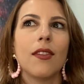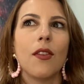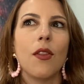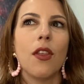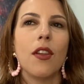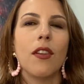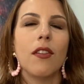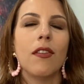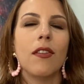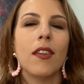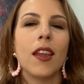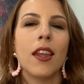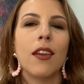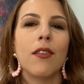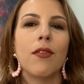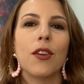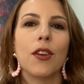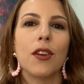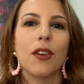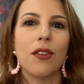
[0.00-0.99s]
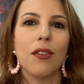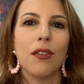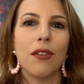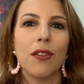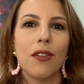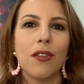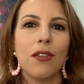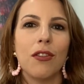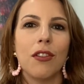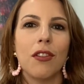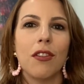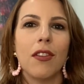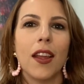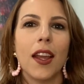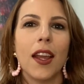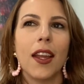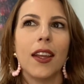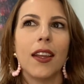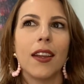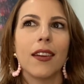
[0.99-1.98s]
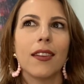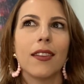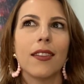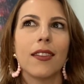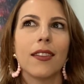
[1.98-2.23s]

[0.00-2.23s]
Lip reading: the saviors, she's saying.